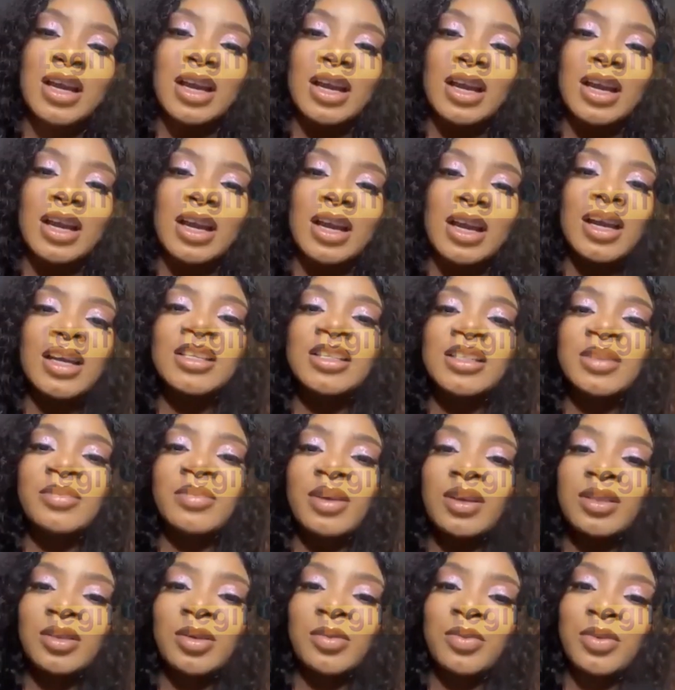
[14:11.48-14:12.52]
I can actually
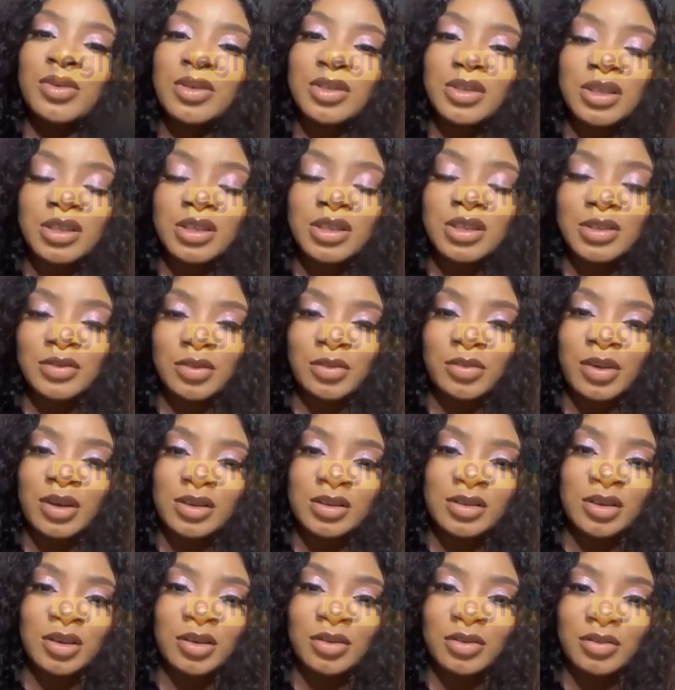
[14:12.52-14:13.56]
make the opportunity for
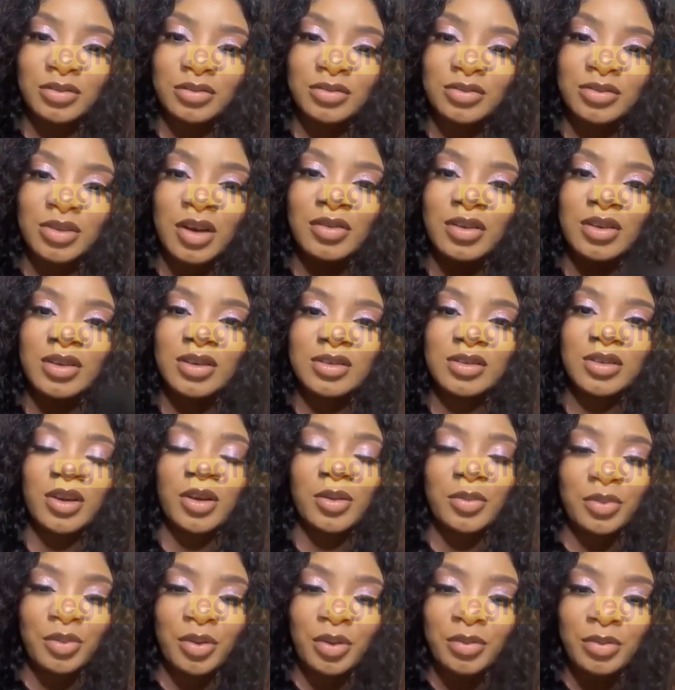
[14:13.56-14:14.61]
myself. Traveling is not a
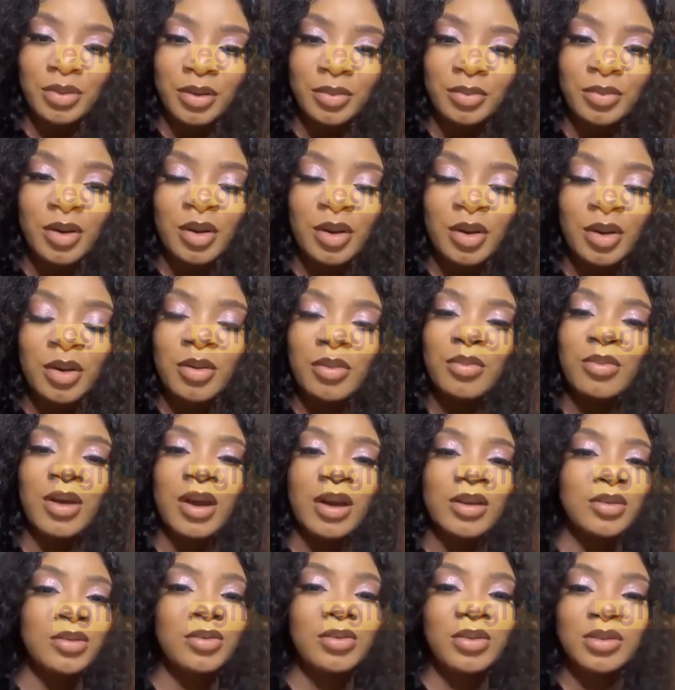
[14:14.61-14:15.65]
problem, but I
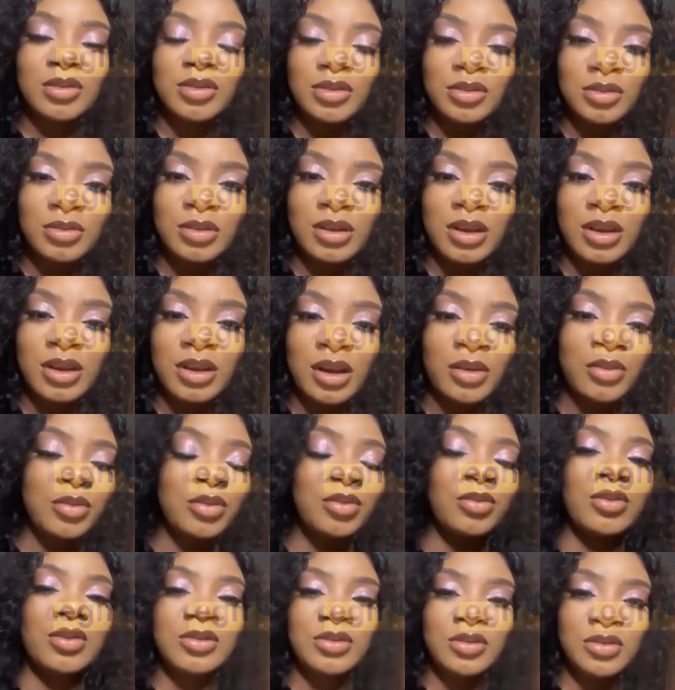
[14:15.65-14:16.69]
don't want to do that. I wouldn't
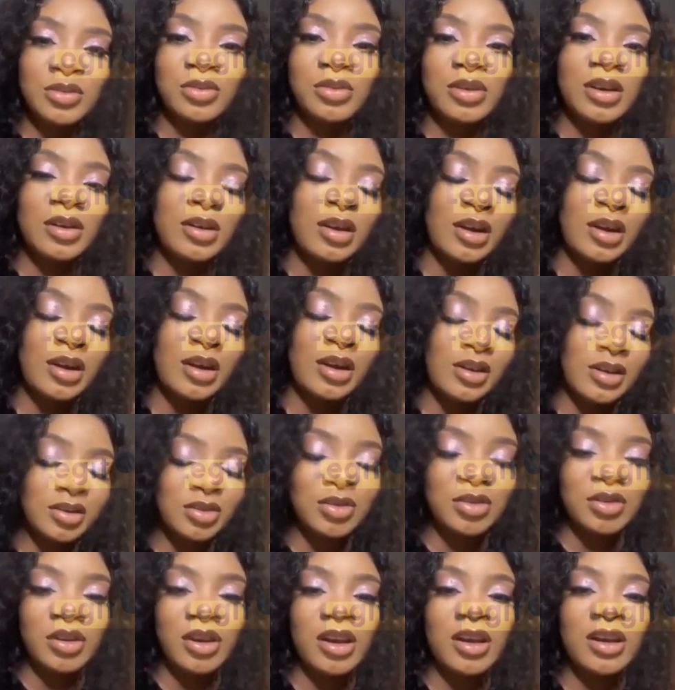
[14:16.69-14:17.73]
want to do that.
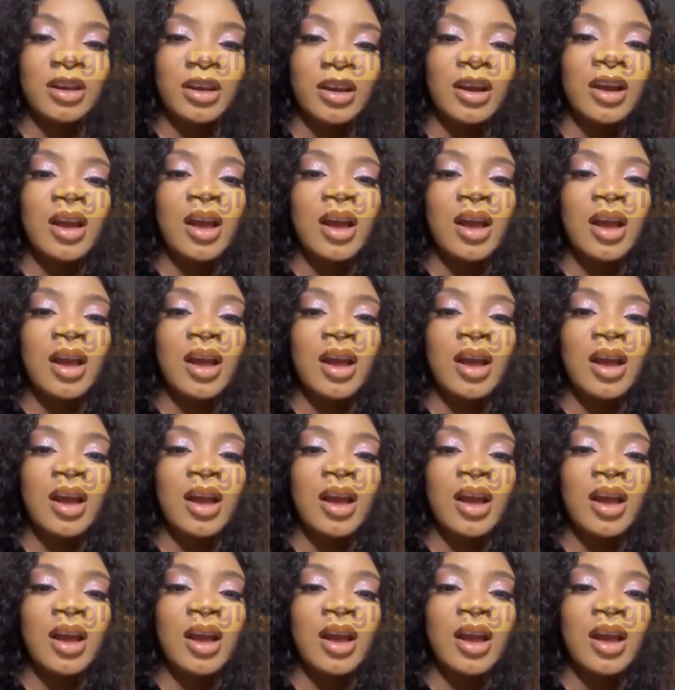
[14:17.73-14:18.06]
Earlier.